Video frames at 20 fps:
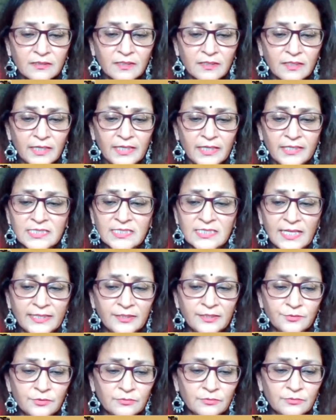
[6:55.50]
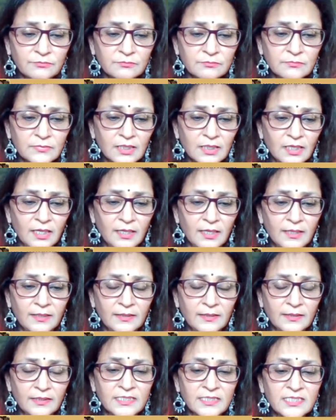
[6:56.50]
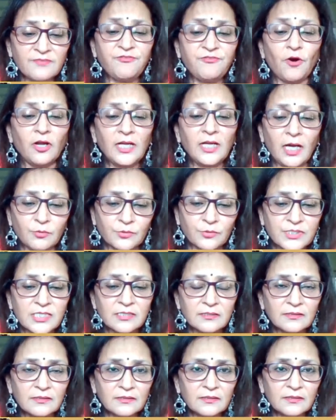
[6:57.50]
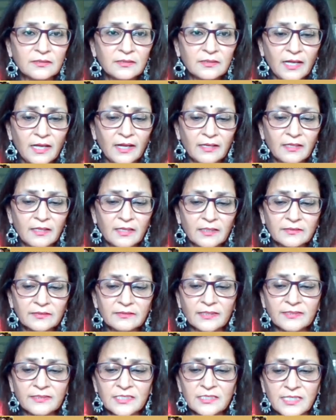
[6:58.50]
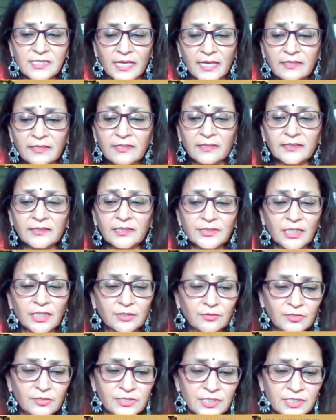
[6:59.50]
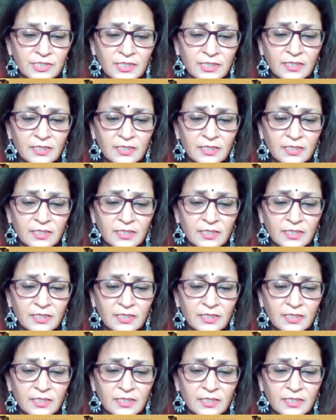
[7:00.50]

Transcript: it's like, it's a fallout. That's saying that the technology